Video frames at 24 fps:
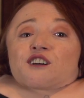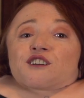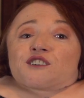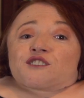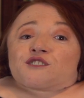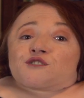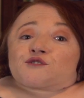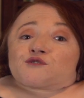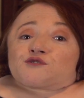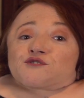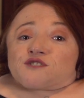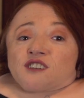
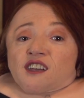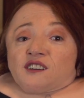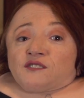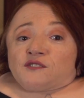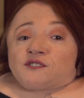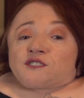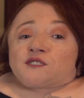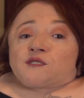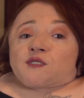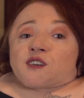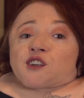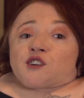You're
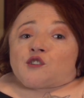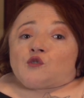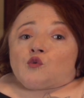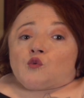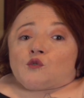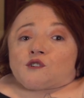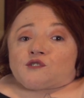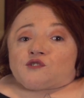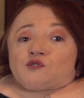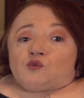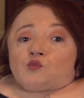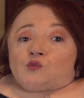definitely
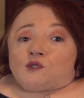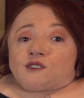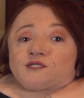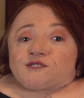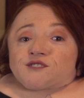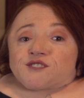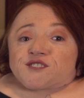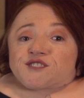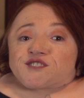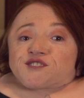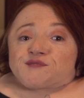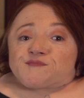going to want
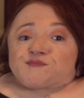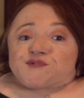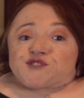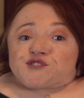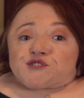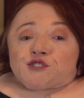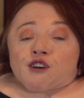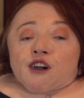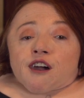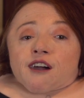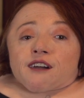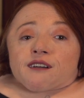to
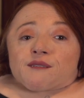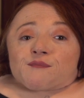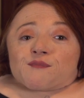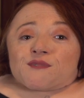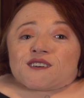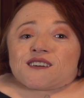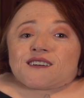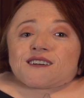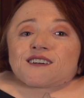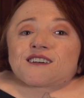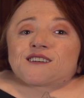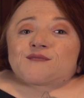subscribe,
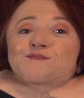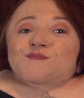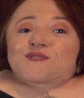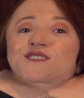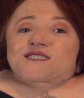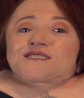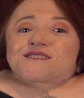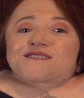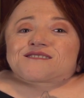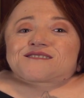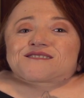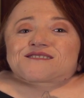
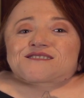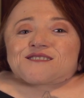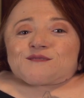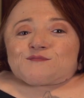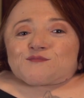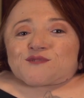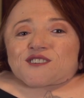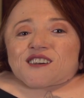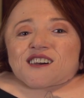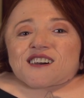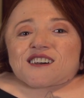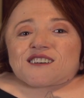because
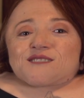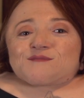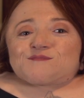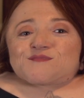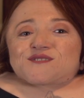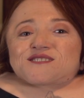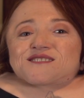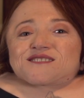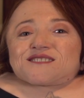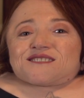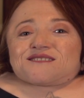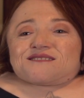
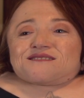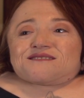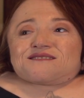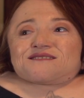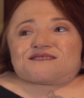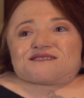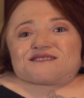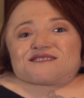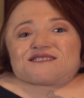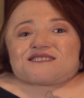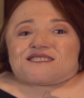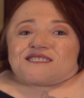sometimes
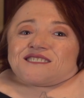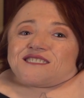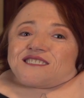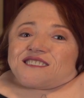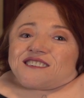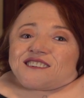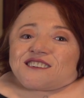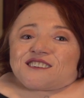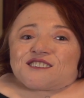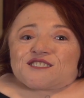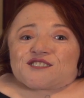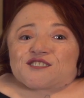
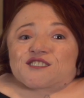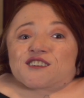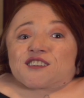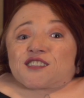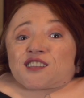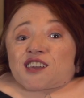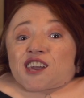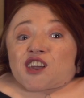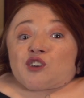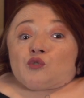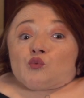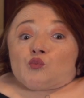it's
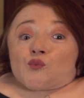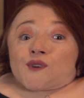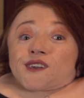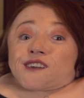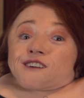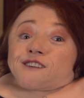going to get